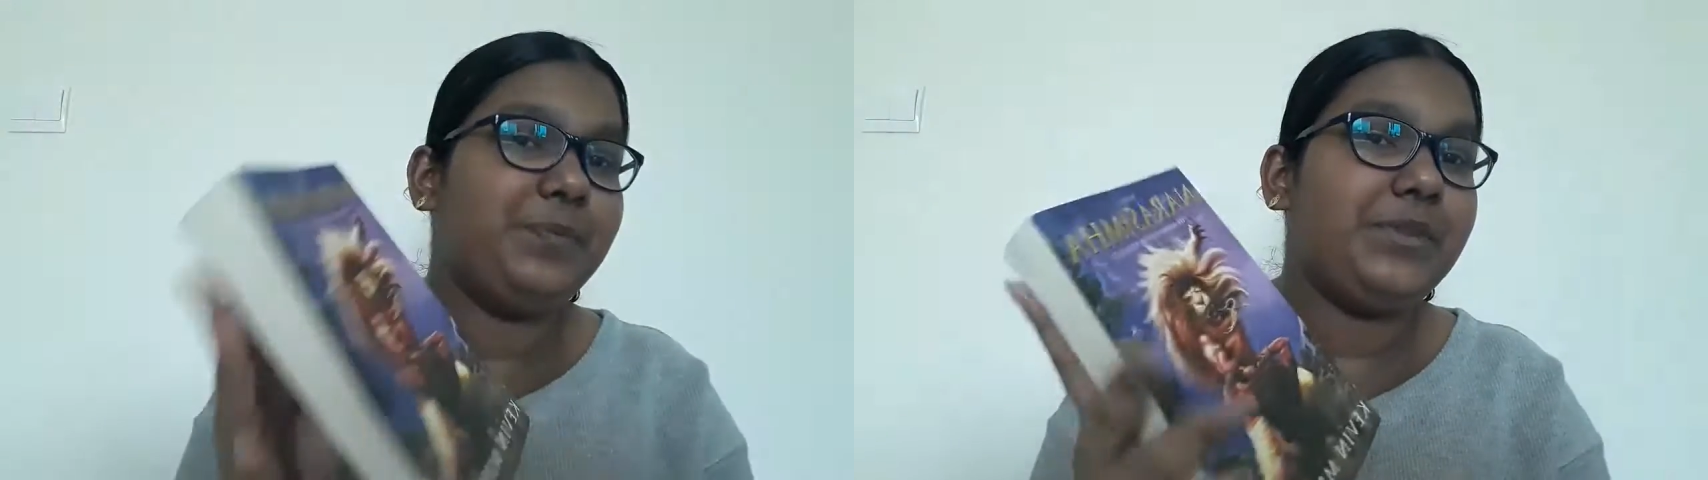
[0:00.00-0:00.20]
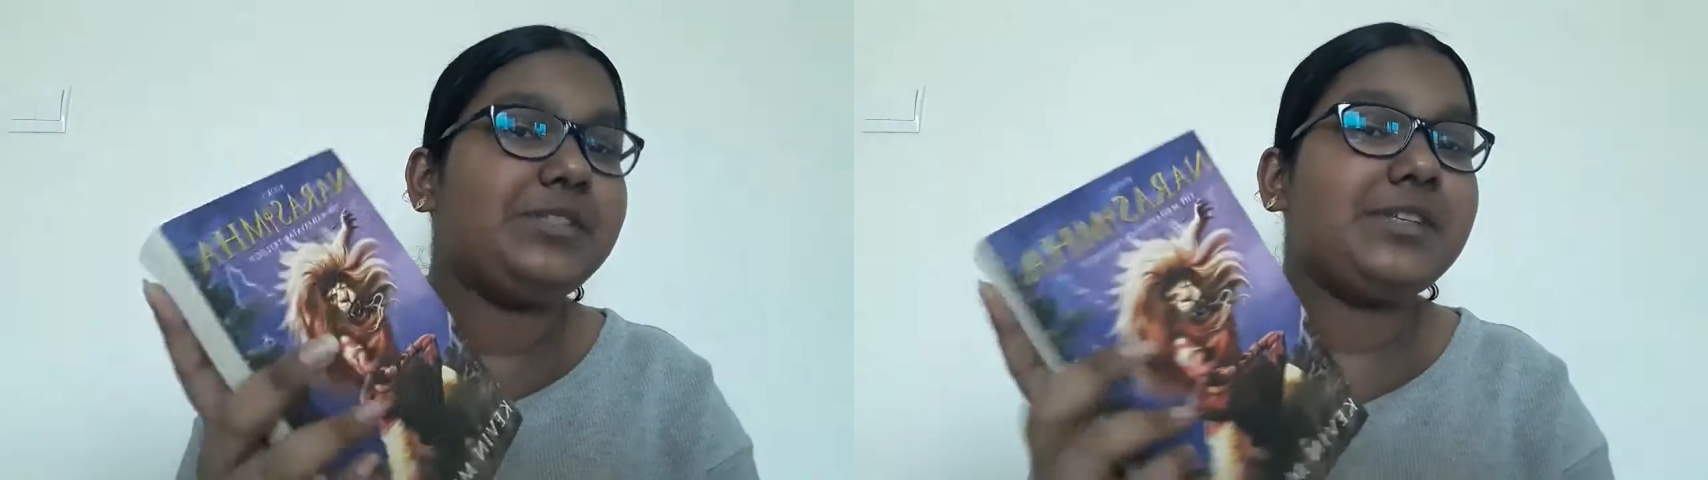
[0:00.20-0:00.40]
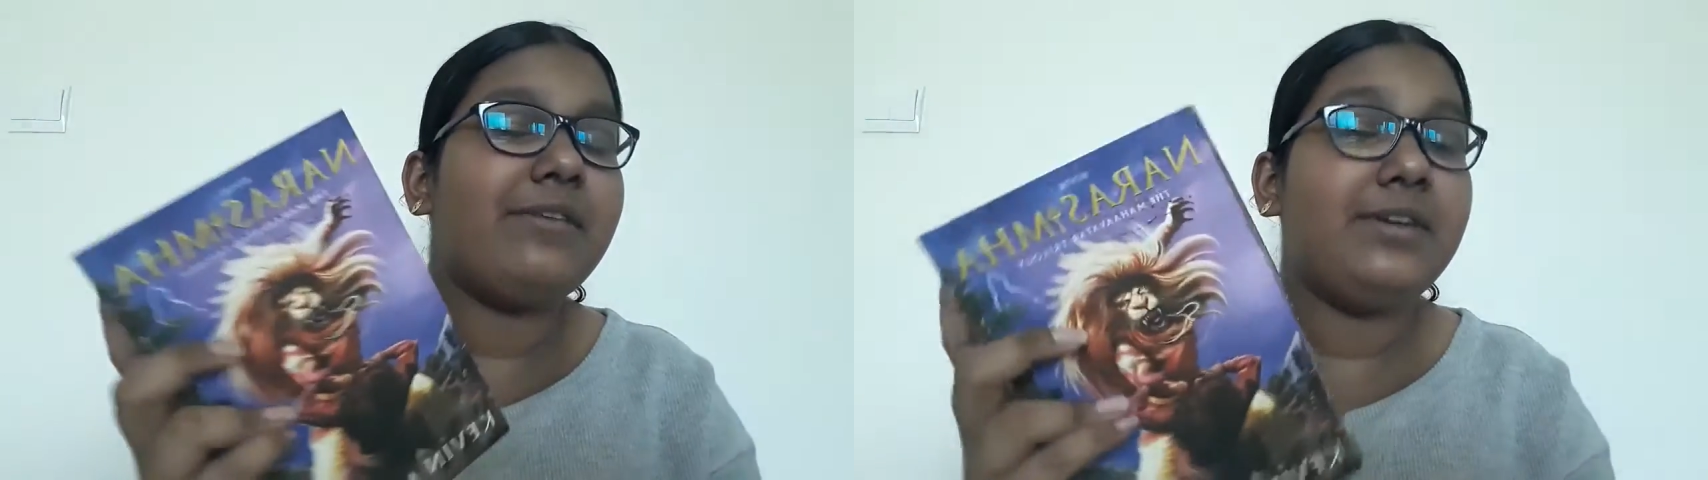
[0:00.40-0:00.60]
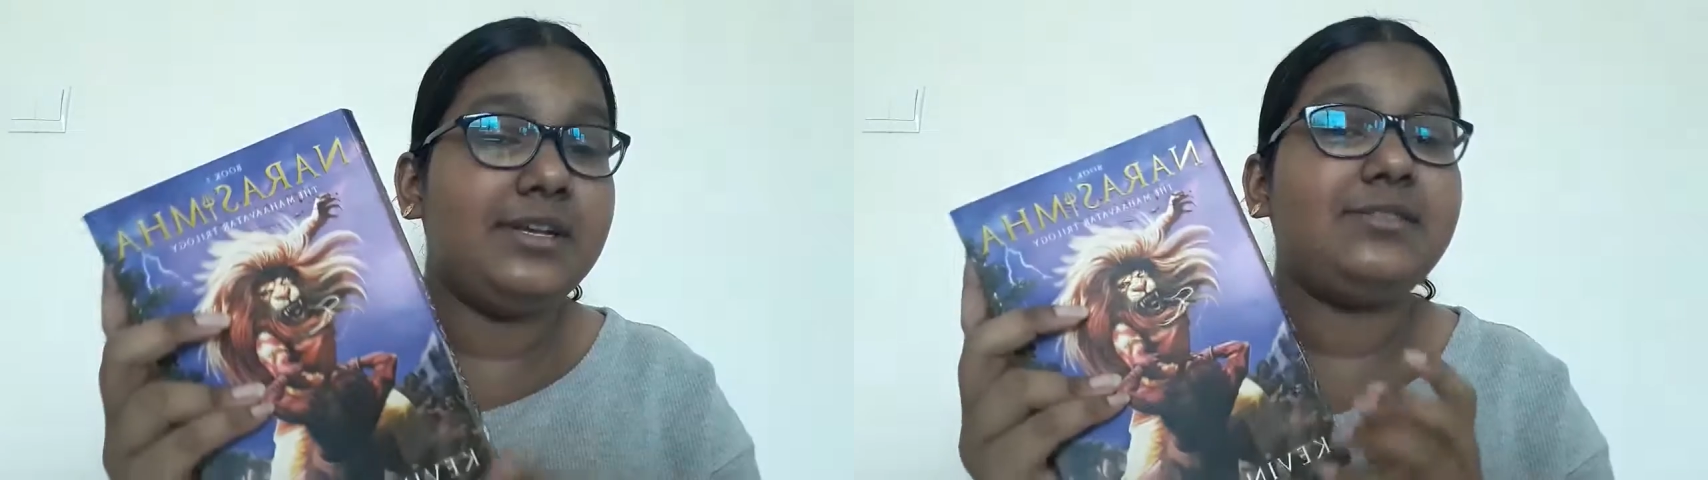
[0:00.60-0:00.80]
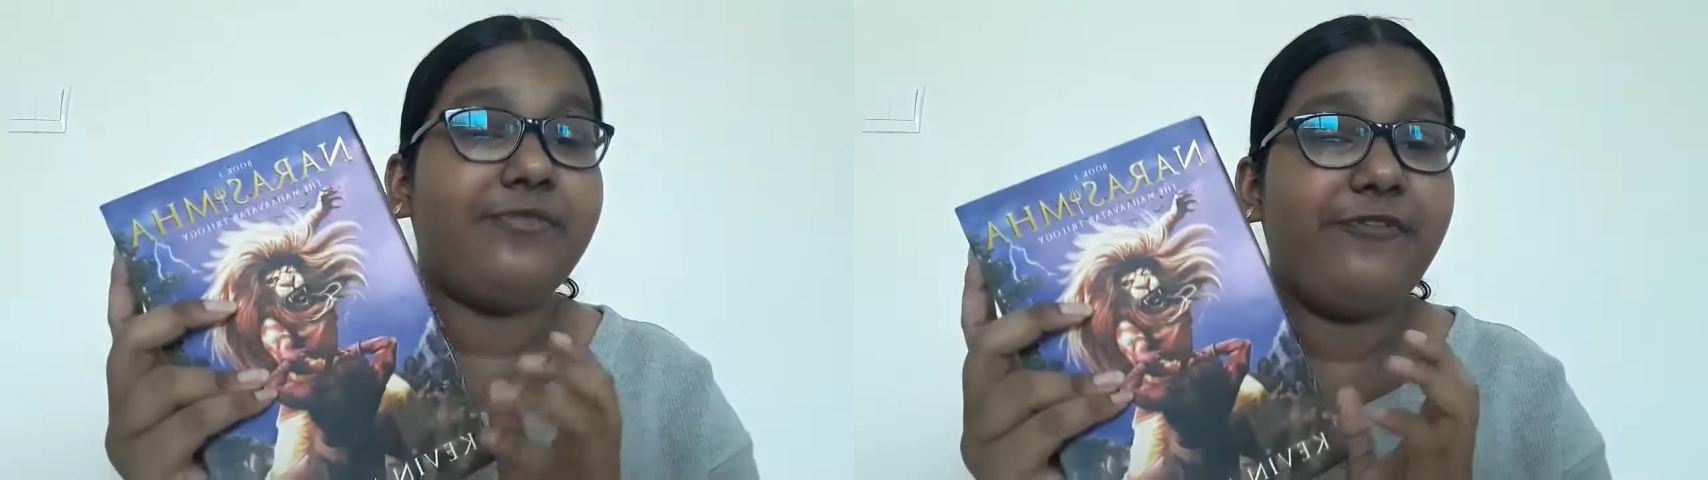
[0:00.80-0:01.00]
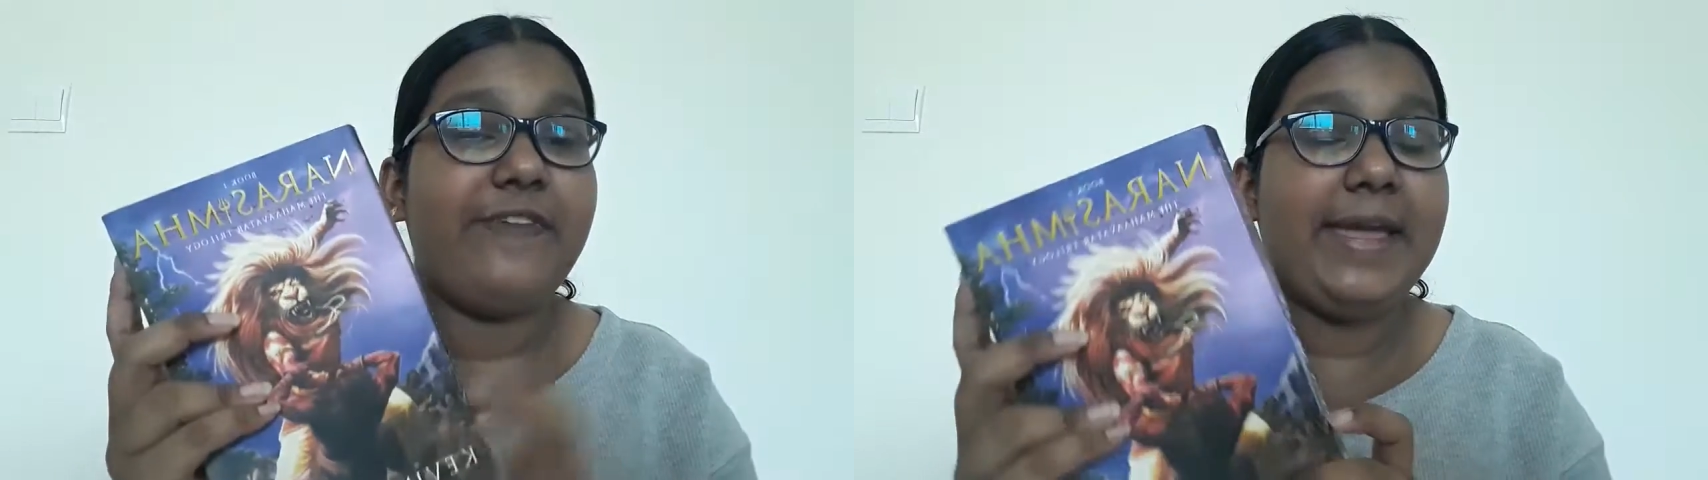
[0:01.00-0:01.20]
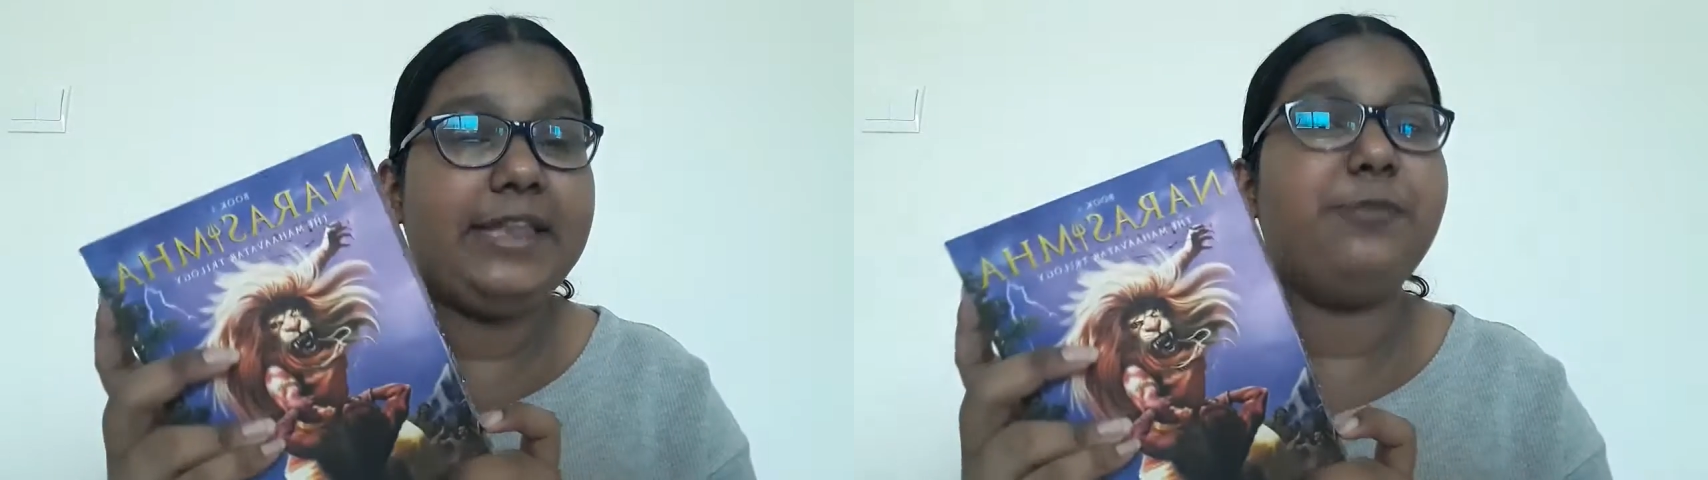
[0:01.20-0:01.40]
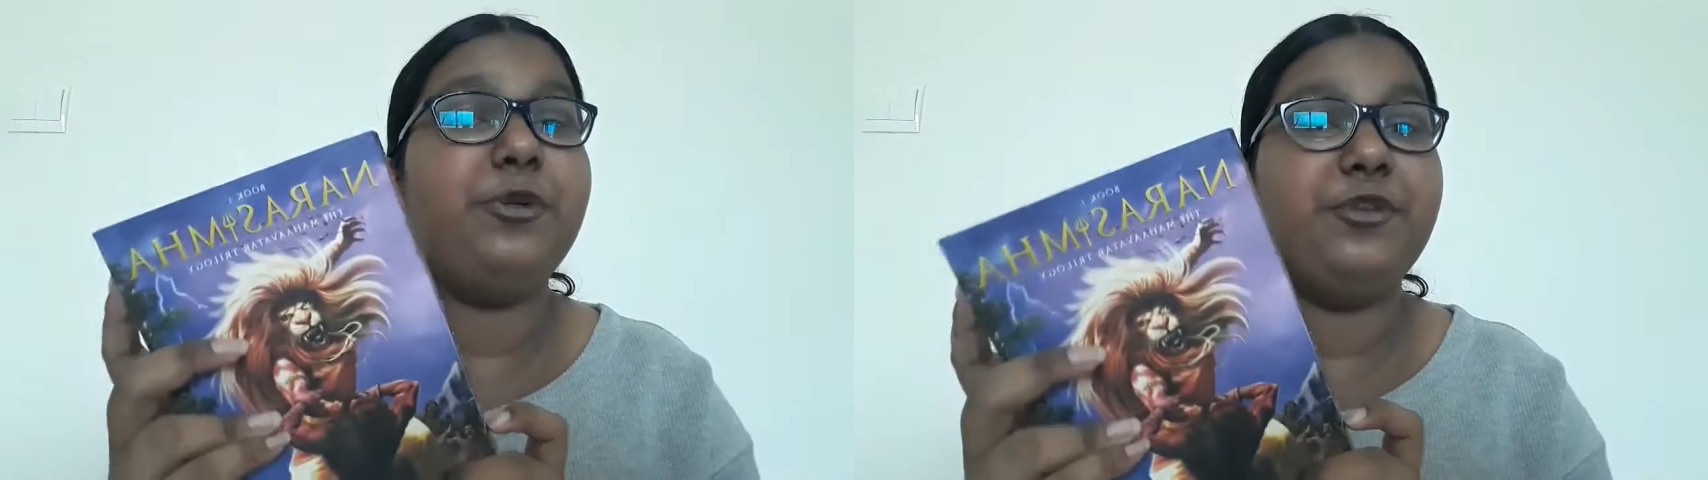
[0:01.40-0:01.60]
This cover is
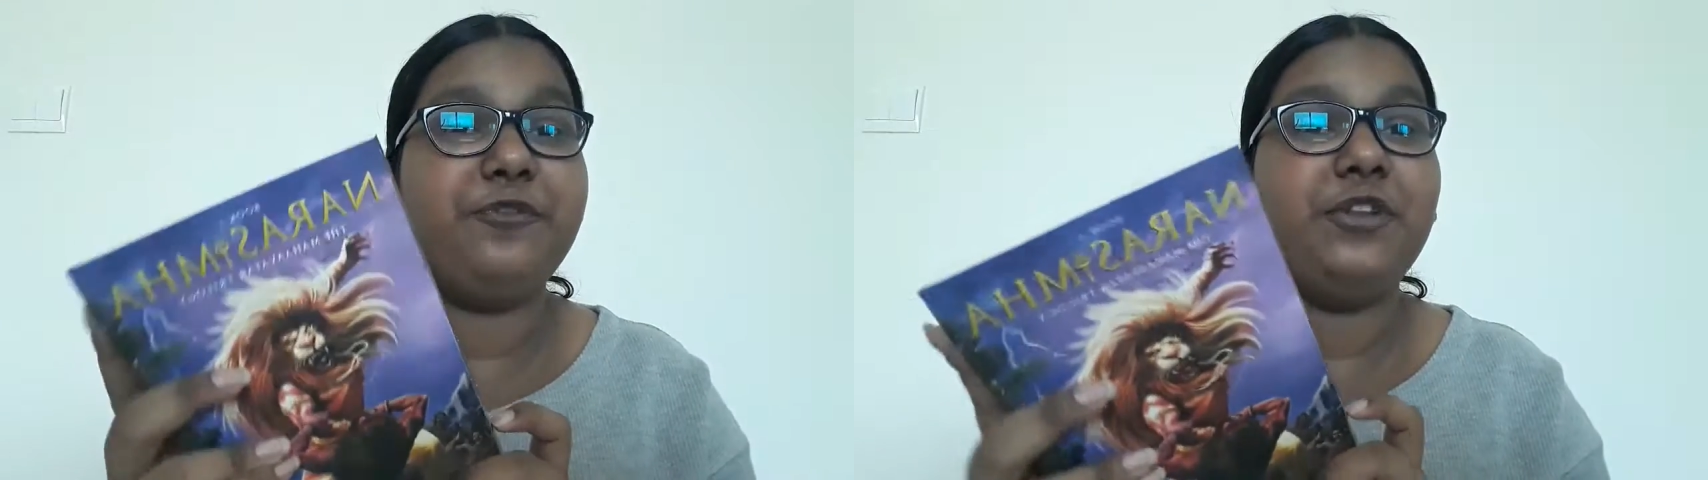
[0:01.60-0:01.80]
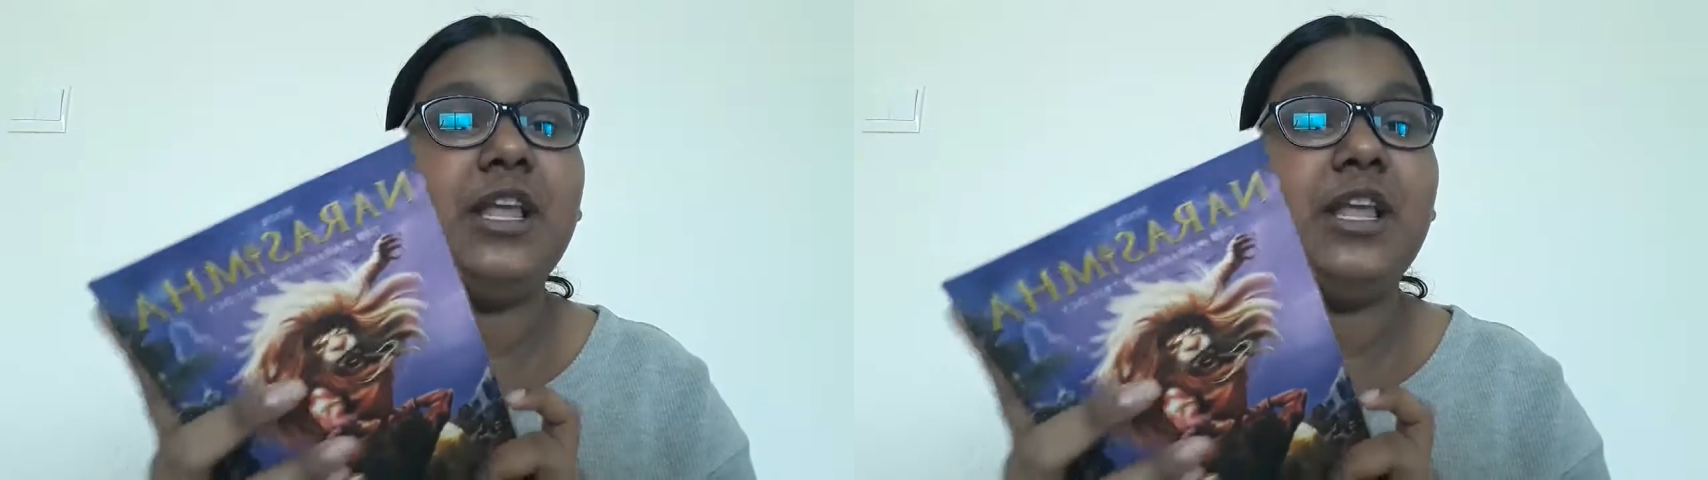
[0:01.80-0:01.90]
very beautiful,